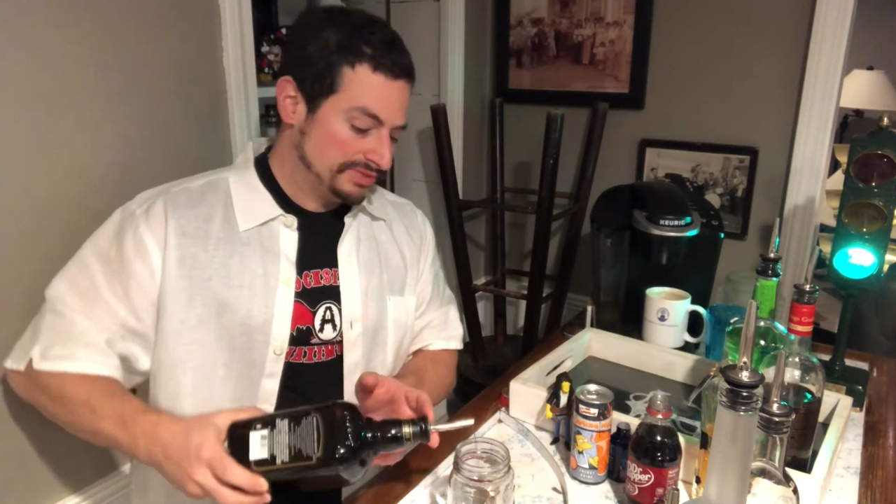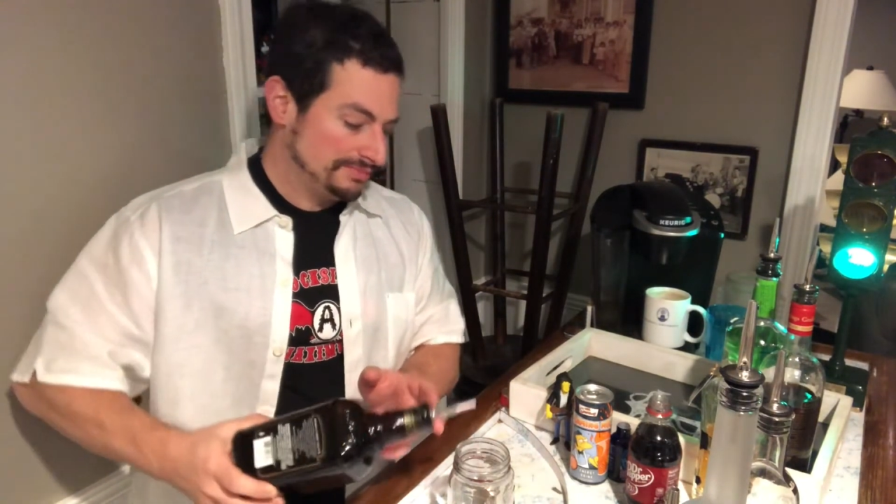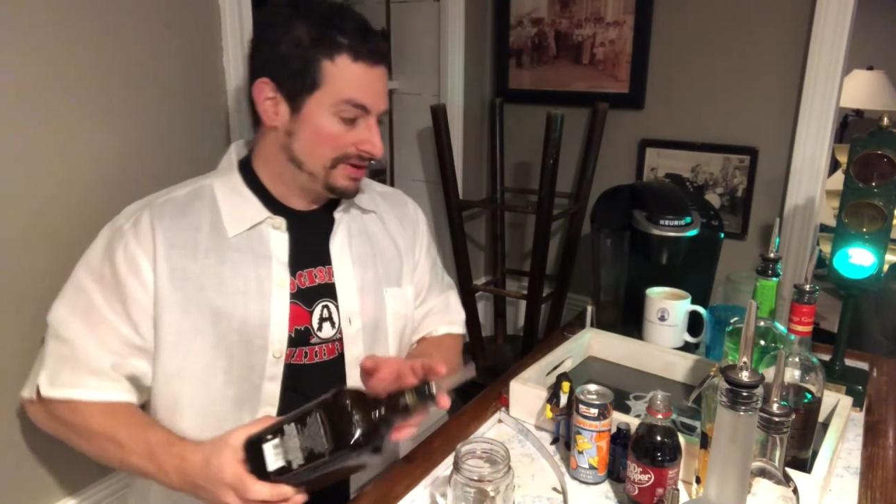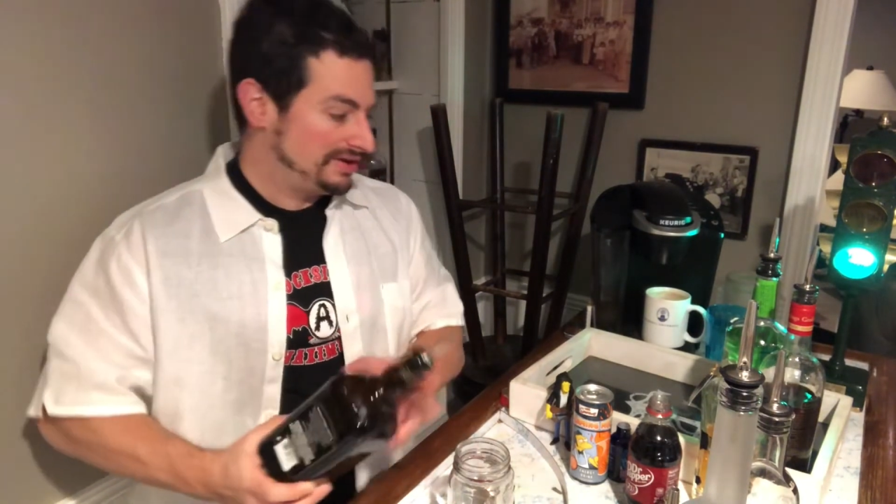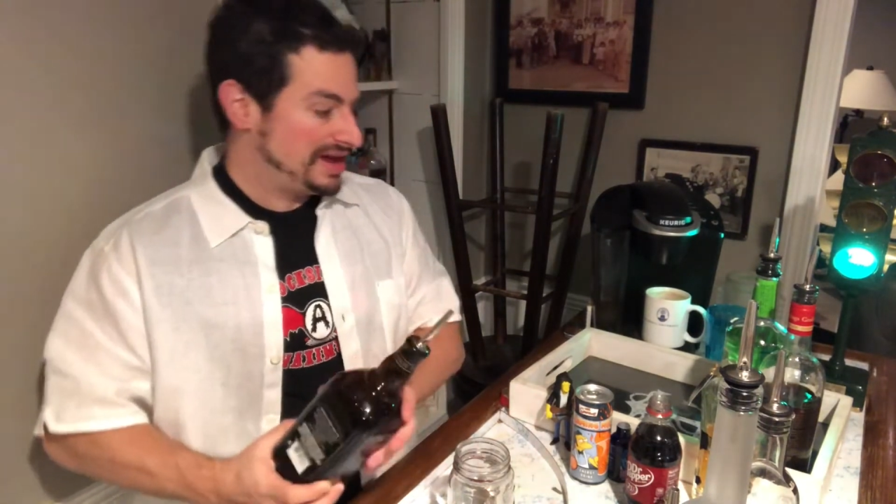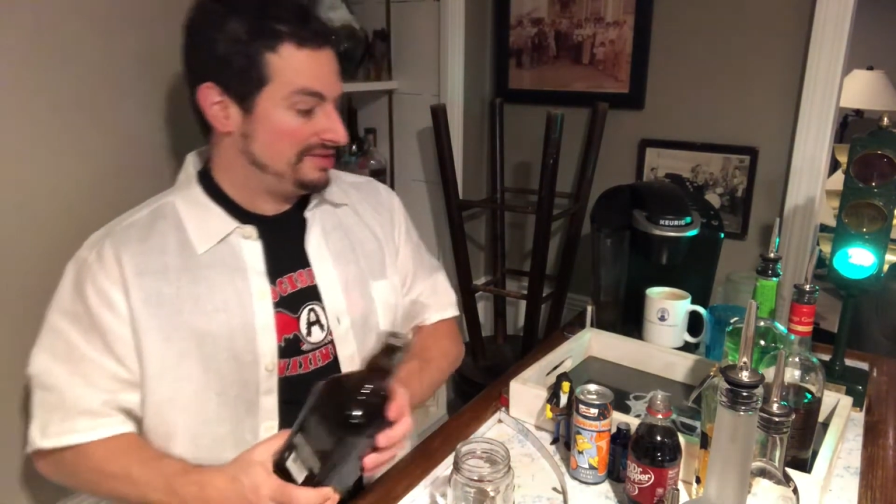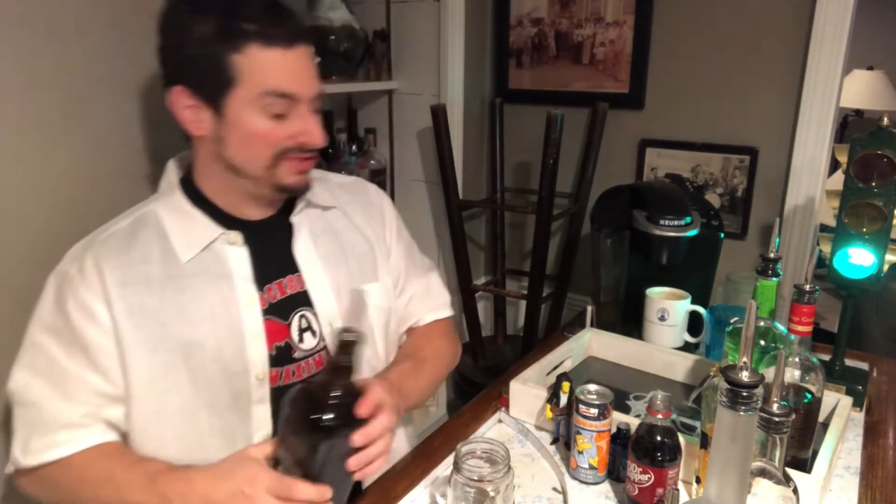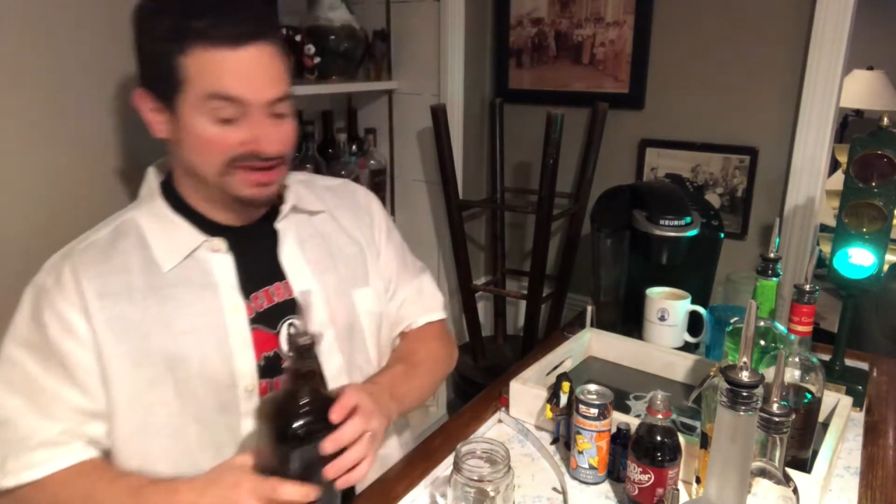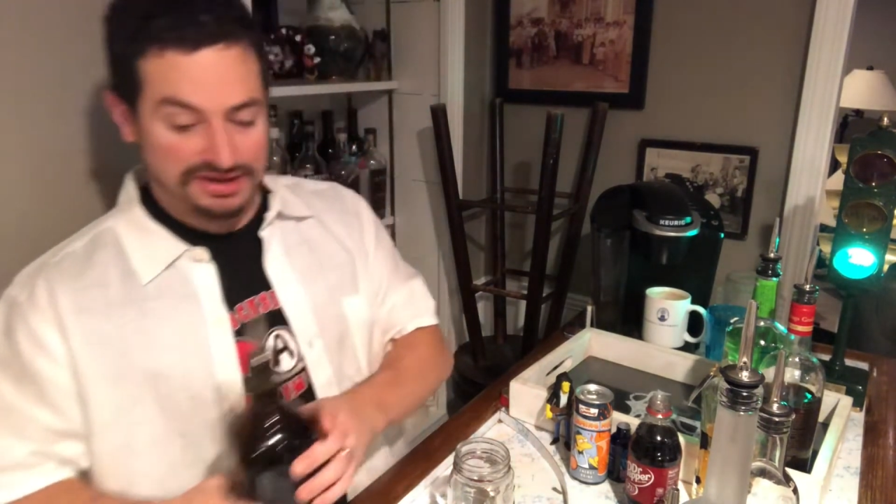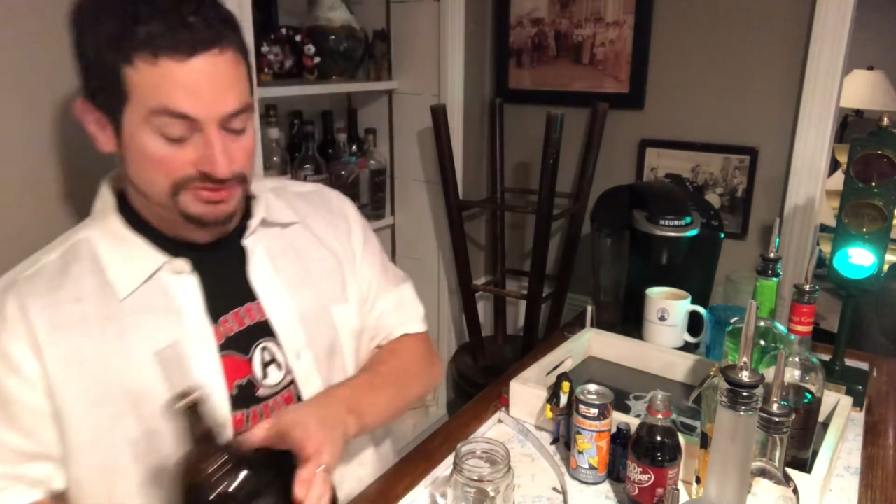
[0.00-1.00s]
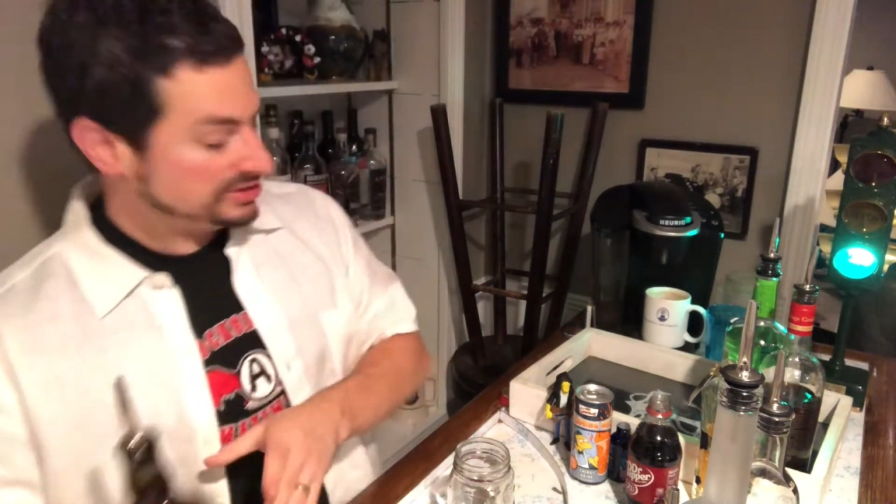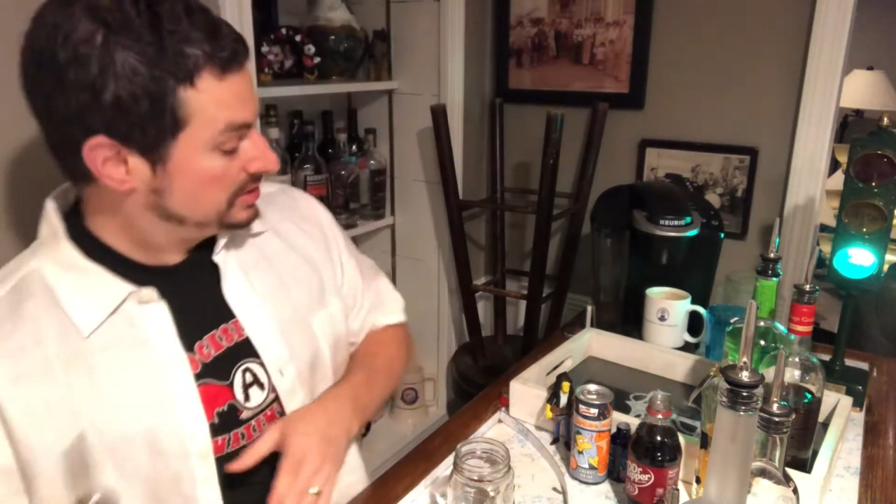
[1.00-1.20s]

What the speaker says: about half an ounce.